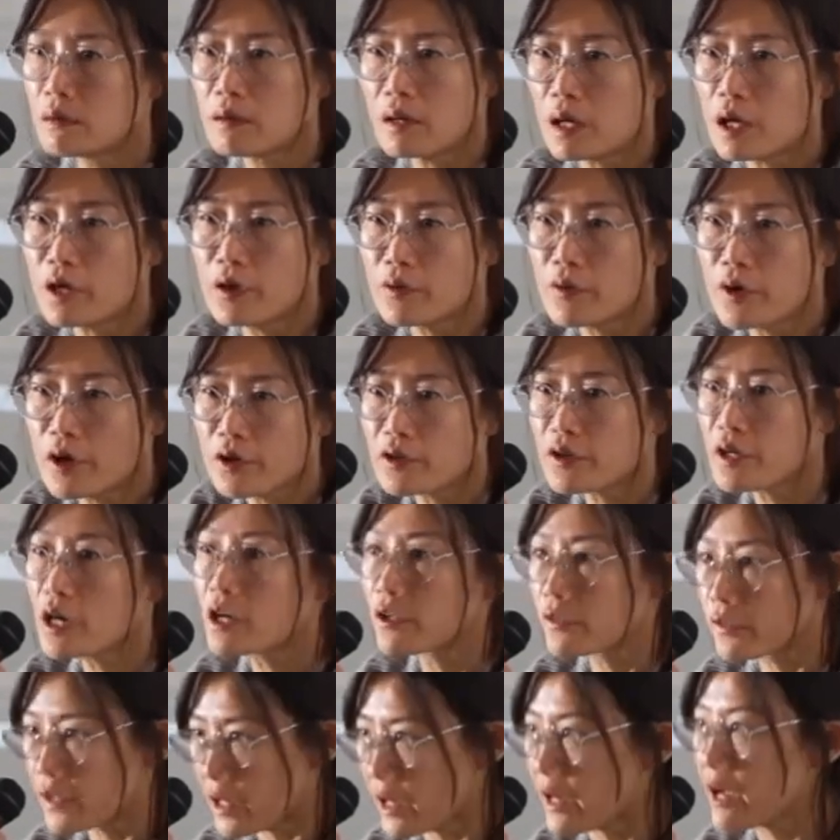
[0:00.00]
are not
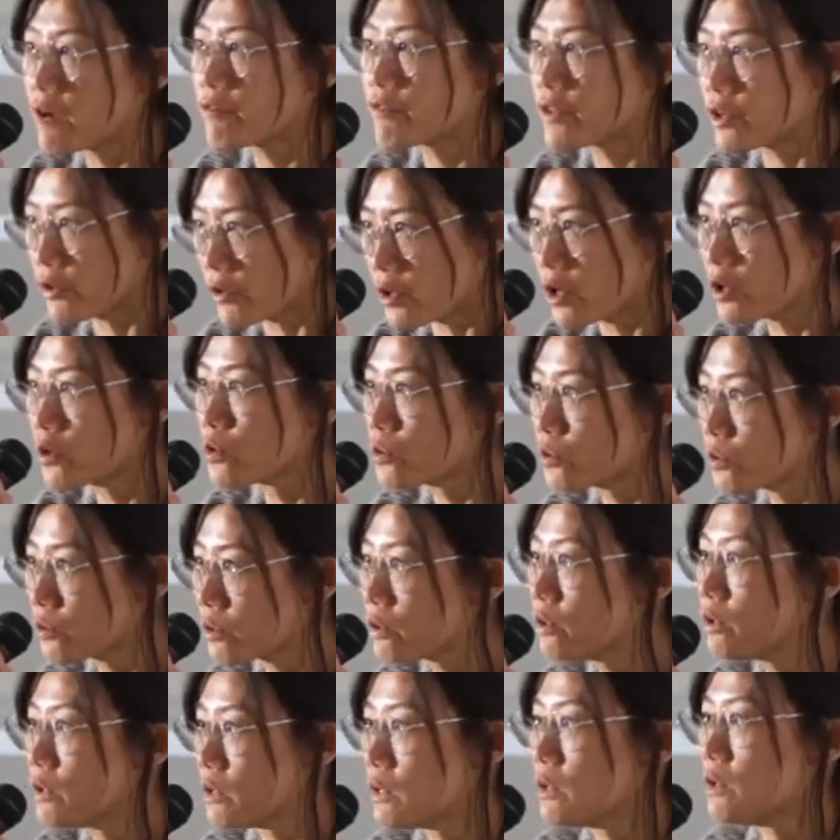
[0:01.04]
young. They have their
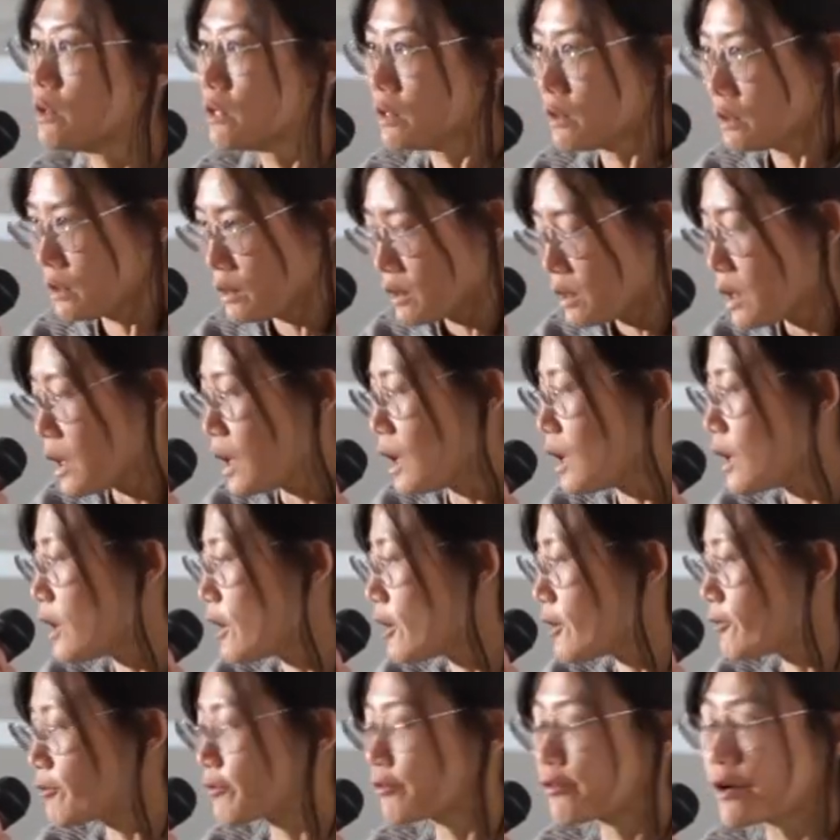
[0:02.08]
own
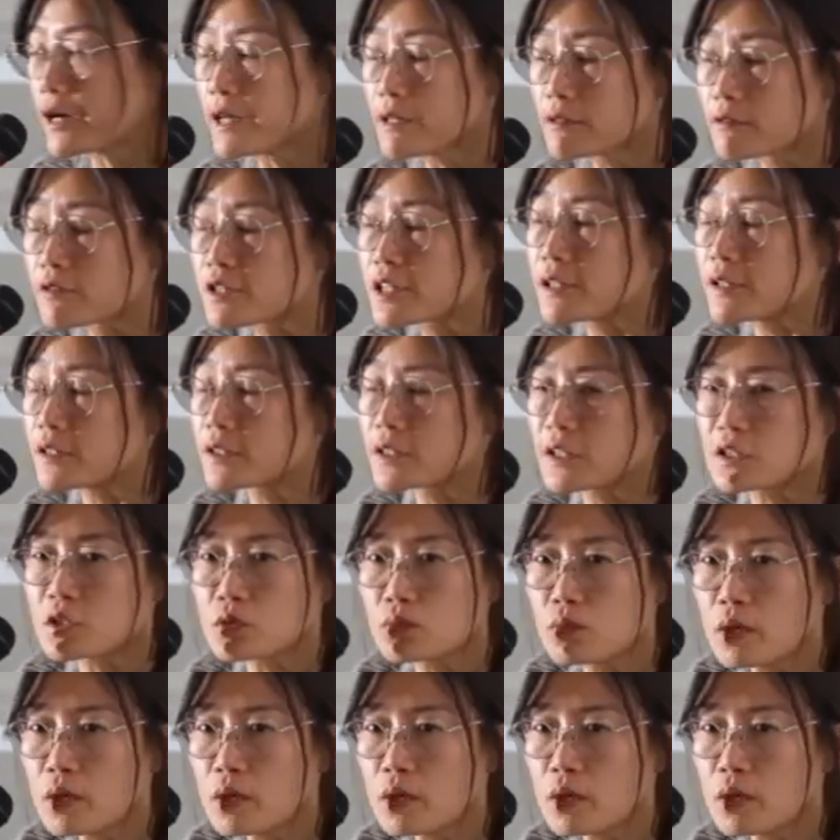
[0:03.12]
frailties as